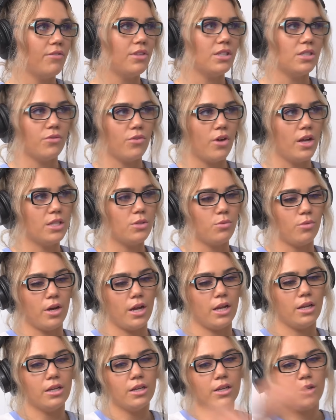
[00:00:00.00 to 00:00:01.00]
have these fights where
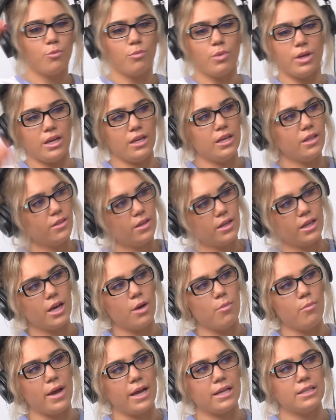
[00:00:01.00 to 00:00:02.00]
I'd peak and then
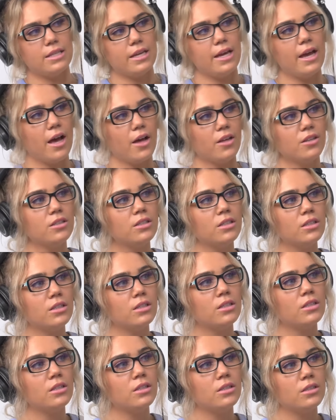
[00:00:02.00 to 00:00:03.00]
come back down. Well, that
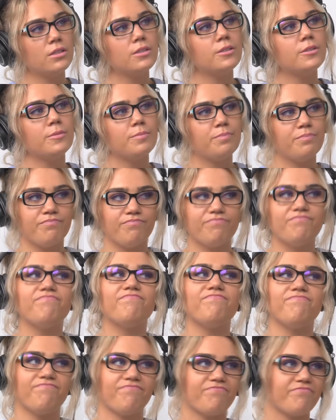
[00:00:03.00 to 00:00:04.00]
happens to a lot of fighters.
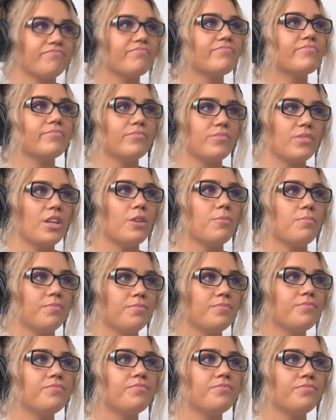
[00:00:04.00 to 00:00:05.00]
I mean, Tyson
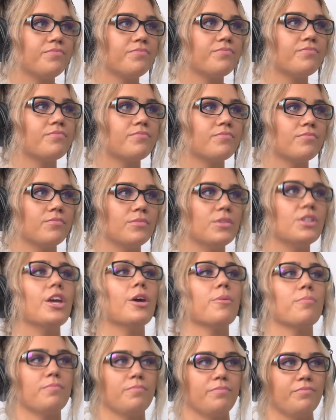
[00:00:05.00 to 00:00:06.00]
Fury has that problem. Mm. He
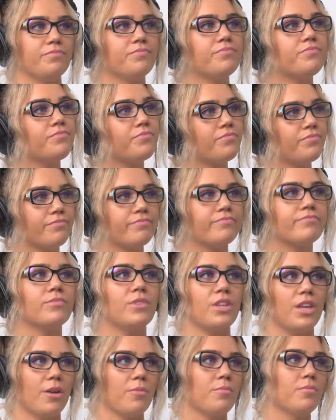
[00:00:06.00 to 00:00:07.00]
just blows up.
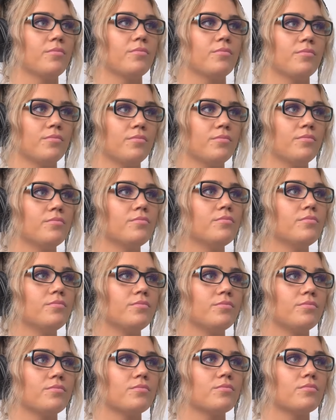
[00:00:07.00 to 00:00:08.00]
Yeah, and he's like
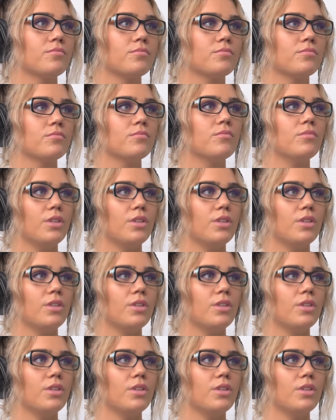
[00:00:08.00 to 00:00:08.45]
seven foot.